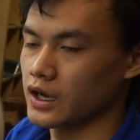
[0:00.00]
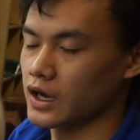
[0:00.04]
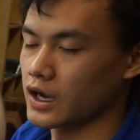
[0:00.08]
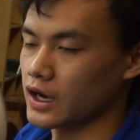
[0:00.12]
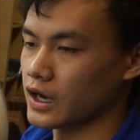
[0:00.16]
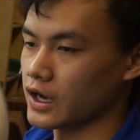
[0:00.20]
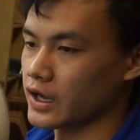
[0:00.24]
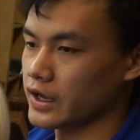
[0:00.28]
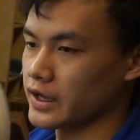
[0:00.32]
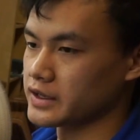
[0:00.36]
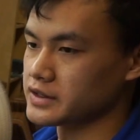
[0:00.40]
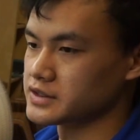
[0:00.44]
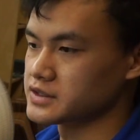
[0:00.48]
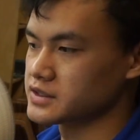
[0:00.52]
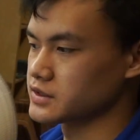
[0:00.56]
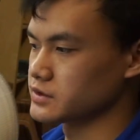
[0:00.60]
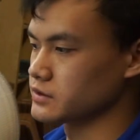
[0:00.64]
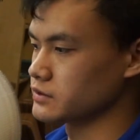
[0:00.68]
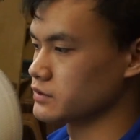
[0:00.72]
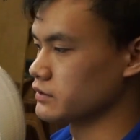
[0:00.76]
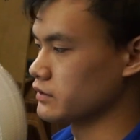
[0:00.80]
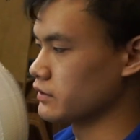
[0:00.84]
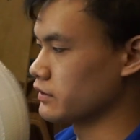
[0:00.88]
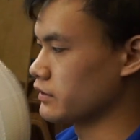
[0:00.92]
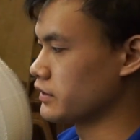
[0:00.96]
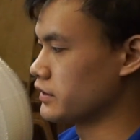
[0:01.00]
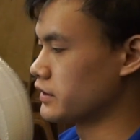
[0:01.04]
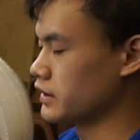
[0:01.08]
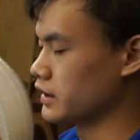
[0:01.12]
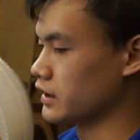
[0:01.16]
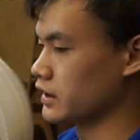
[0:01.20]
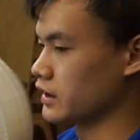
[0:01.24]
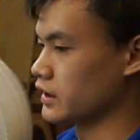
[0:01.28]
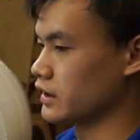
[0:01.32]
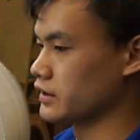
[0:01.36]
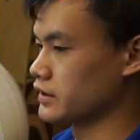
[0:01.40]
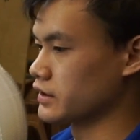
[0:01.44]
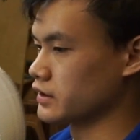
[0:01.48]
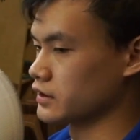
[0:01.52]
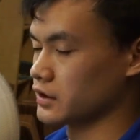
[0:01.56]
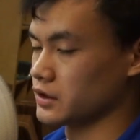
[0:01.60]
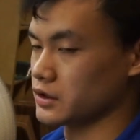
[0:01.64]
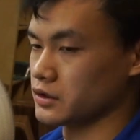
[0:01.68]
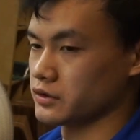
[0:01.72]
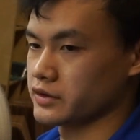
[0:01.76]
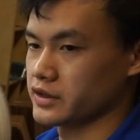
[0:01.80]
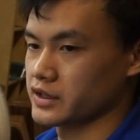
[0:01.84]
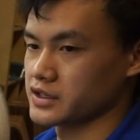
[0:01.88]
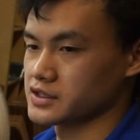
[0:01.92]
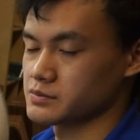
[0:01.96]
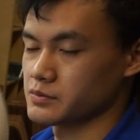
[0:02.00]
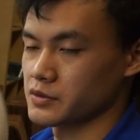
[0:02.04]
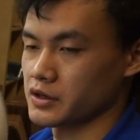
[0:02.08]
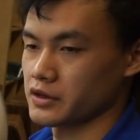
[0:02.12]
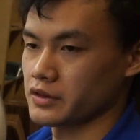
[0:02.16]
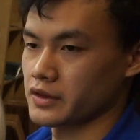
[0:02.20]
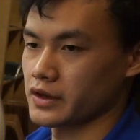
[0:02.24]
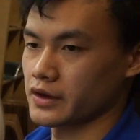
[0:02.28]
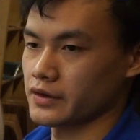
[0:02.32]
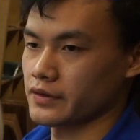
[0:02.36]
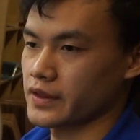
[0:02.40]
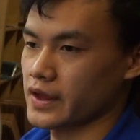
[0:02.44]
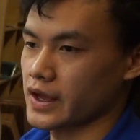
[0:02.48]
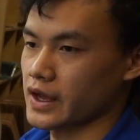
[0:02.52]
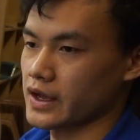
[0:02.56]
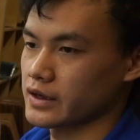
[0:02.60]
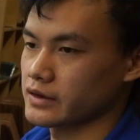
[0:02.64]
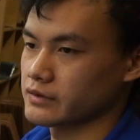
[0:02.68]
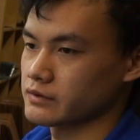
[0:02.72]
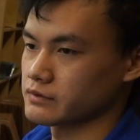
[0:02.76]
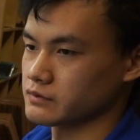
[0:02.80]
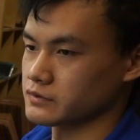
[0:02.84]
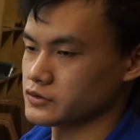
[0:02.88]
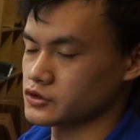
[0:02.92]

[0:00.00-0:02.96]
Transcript: Uh, into the, the little gizmo there that